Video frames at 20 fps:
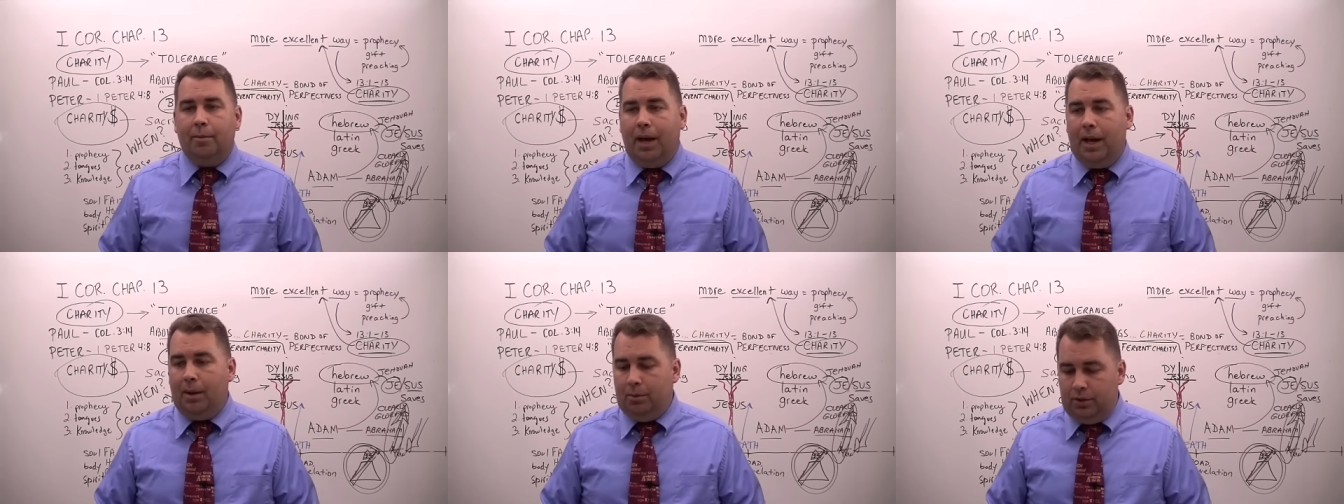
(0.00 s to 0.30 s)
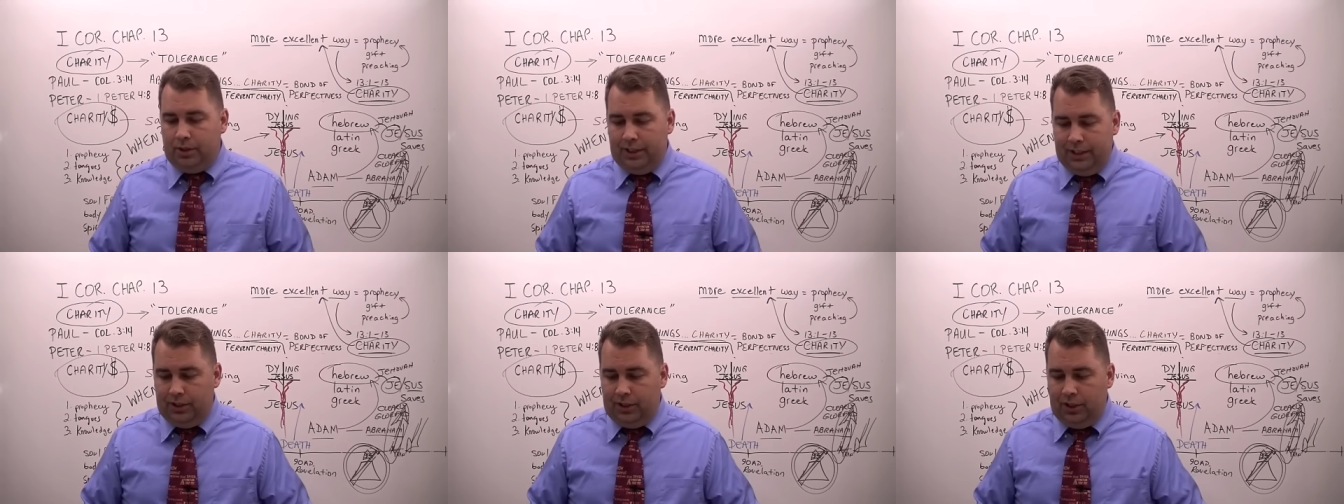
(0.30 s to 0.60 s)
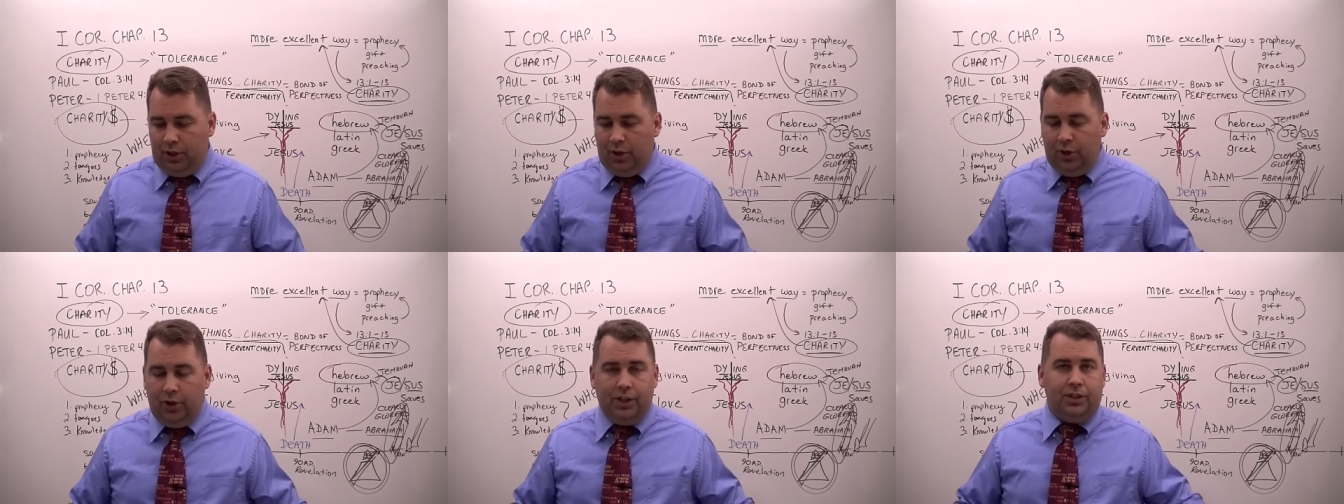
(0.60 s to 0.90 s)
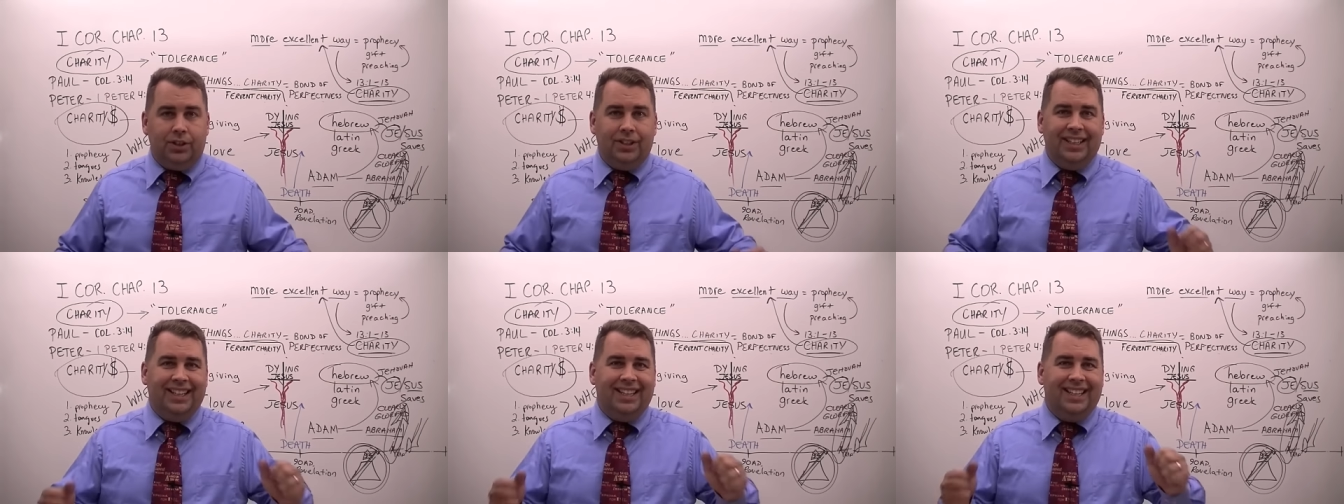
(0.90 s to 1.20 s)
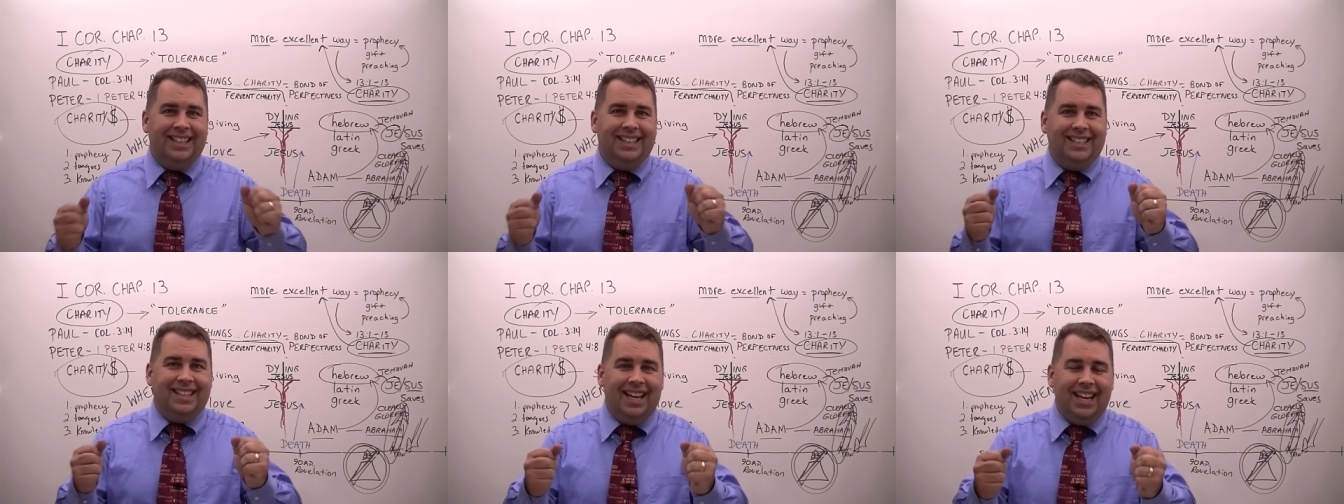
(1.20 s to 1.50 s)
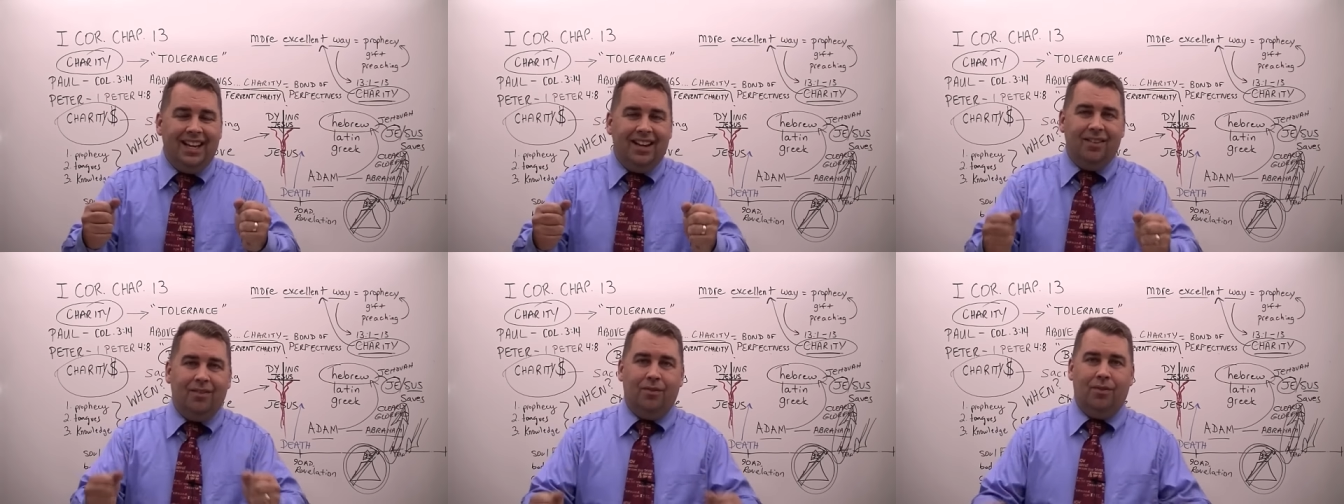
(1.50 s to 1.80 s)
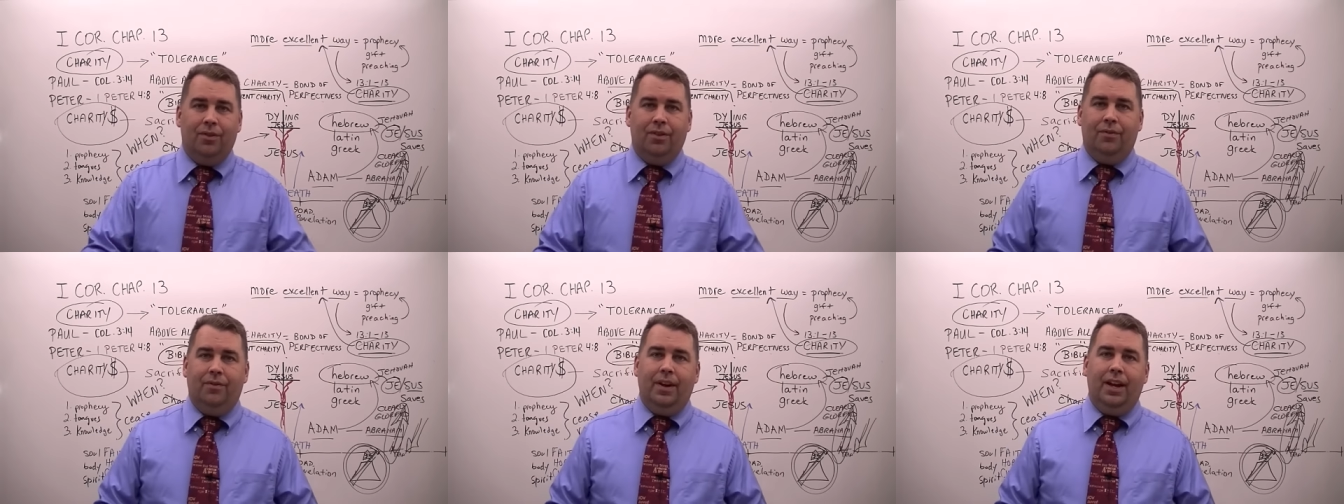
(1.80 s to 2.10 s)
The Bible says to earnestly contend
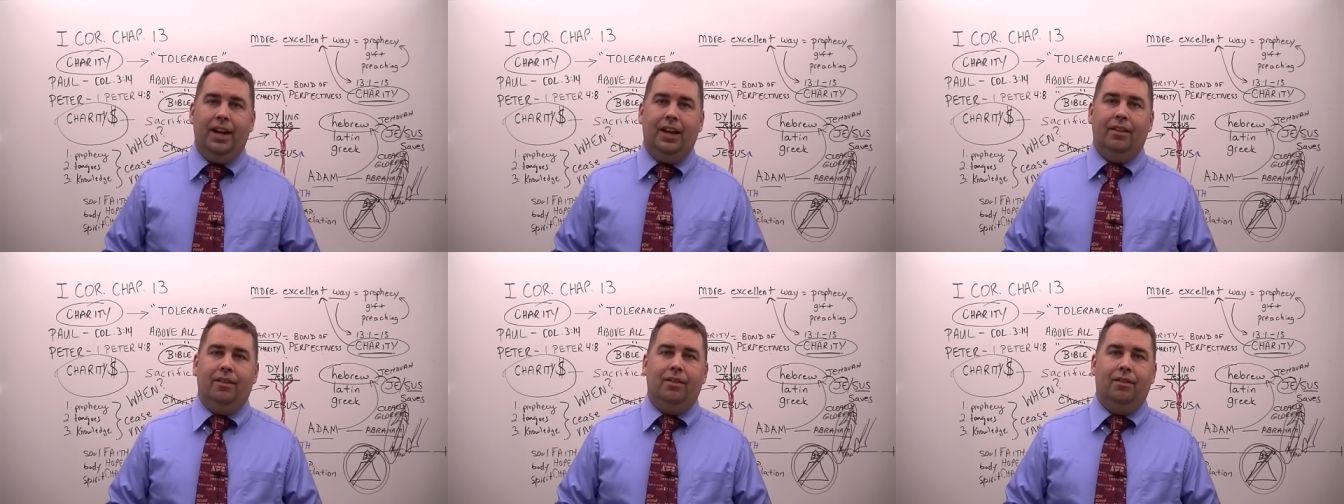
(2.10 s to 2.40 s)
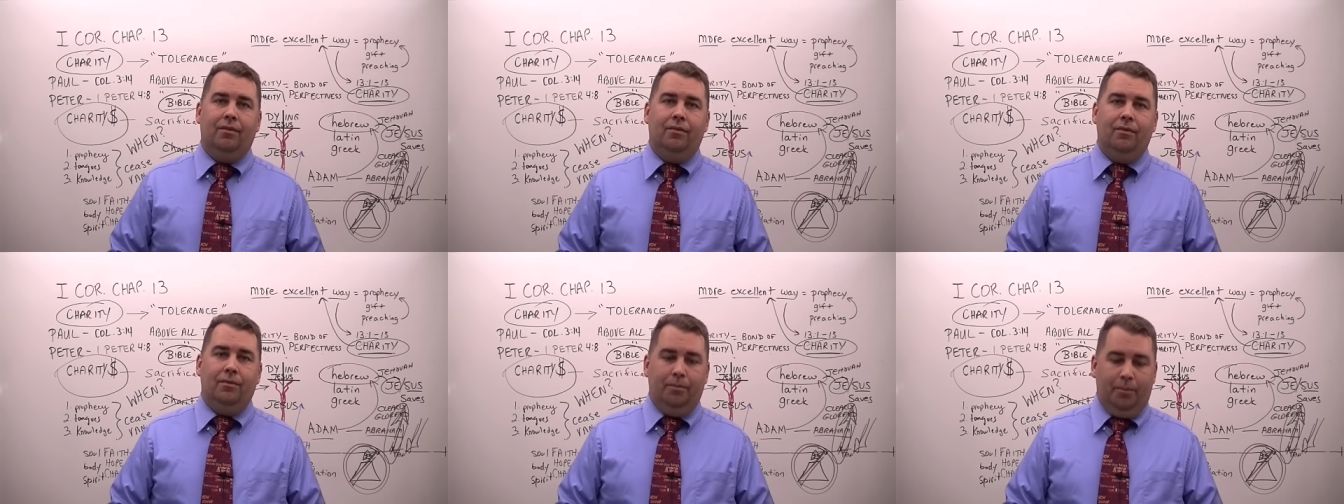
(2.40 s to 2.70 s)
for the faith.